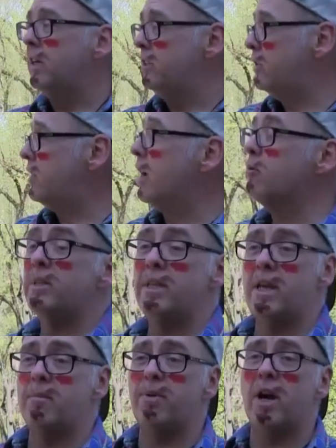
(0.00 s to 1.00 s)
just like when
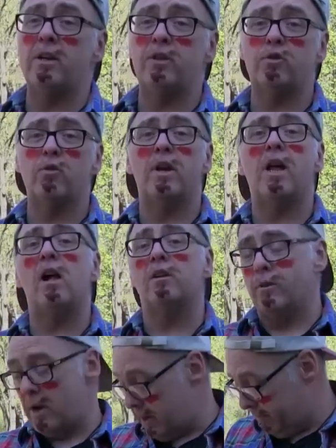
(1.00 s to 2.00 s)
the Empire destroyed
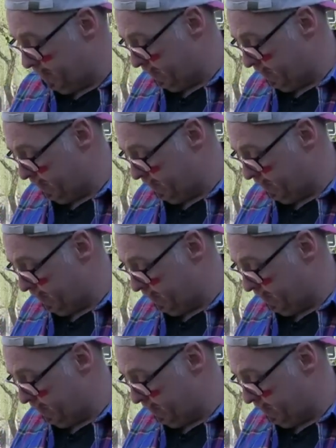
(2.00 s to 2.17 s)
Alderaan.